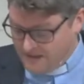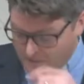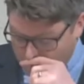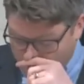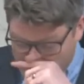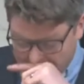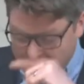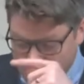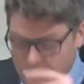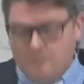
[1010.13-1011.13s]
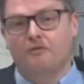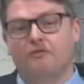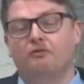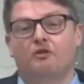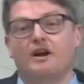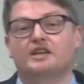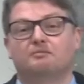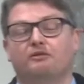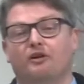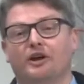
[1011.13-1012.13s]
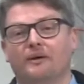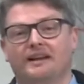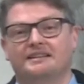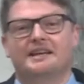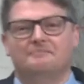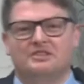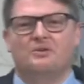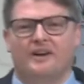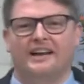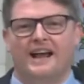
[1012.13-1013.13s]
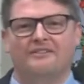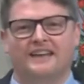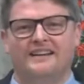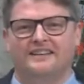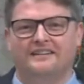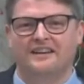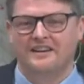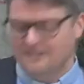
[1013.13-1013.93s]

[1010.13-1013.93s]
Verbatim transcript: Uh, praying bef- grace before you eat seems quite an outdated